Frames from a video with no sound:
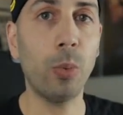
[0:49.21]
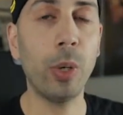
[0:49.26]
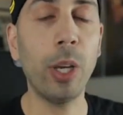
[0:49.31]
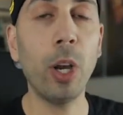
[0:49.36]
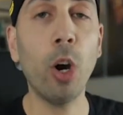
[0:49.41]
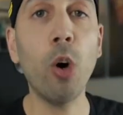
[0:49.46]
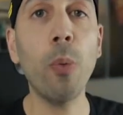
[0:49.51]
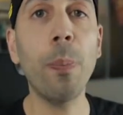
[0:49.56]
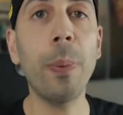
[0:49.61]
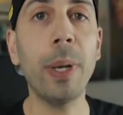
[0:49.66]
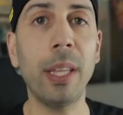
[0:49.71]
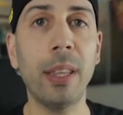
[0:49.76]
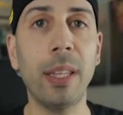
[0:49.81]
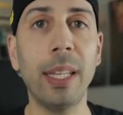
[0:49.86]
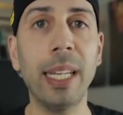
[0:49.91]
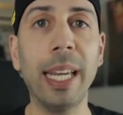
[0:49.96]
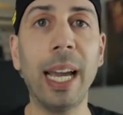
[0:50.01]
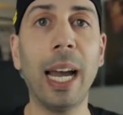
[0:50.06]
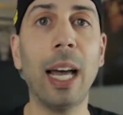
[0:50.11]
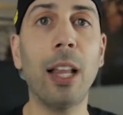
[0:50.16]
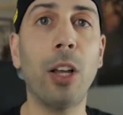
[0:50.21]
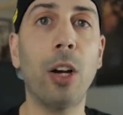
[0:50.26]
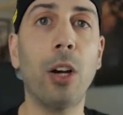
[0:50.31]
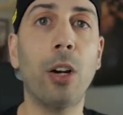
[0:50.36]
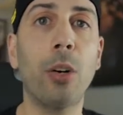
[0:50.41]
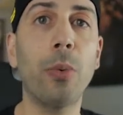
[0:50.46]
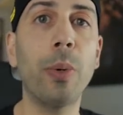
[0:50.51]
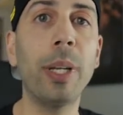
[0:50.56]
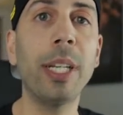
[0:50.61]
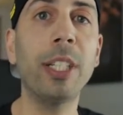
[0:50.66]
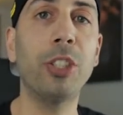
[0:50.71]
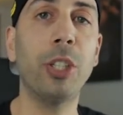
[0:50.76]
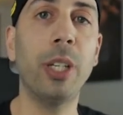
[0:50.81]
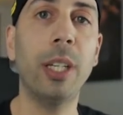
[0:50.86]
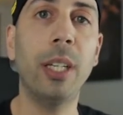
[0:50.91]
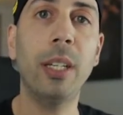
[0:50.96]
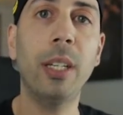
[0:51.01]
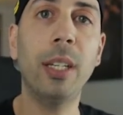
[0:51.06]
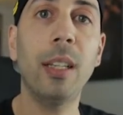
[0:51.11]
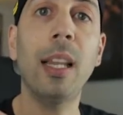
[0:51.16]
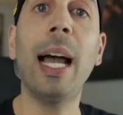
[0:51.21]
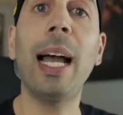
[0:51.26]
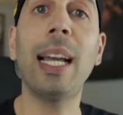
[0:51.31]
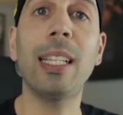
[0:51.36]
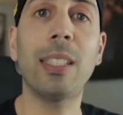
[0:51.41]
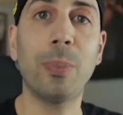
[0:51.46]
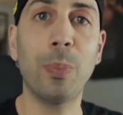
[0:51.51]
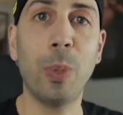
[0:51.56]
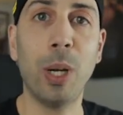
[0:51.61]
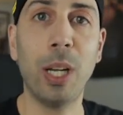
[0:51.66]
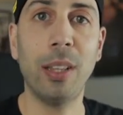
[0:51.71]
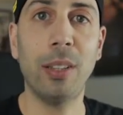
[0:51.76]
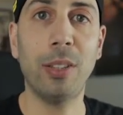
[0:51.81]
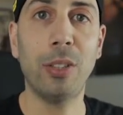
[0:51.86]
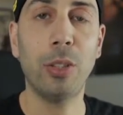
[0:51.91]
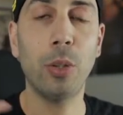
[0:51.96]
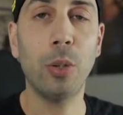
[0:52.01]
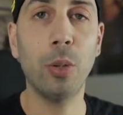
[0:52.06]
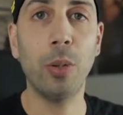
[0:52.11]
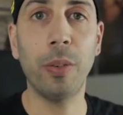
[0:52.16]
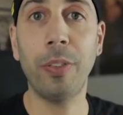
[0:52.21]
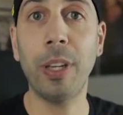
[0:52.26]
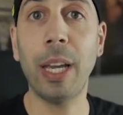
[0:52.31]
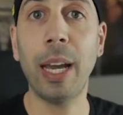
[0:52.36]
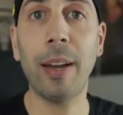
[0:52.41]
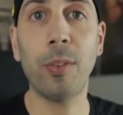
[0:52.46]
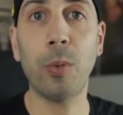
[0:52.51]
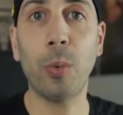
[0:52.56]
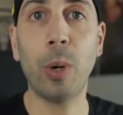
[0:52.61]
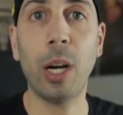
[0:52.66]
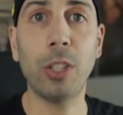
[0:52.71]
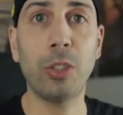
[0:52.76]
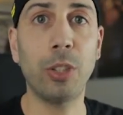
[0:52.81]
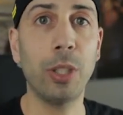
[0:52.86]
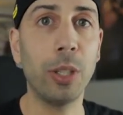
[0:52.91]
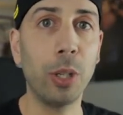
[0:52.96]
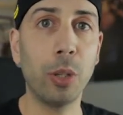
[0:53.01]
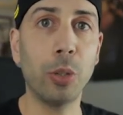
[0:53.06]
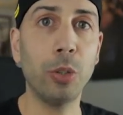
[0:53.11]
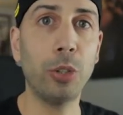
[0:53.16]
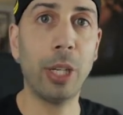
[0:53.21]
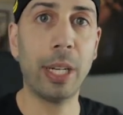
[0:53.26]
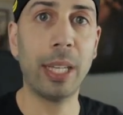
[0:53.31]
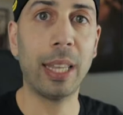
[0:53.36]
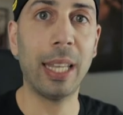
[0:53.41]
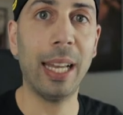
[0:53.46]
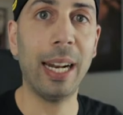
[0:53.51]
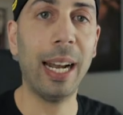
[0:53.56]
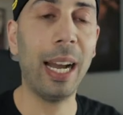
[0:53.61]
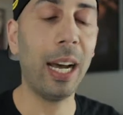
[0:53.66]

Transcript: We opened the Galar region last month, so if you haven't watched it, go check that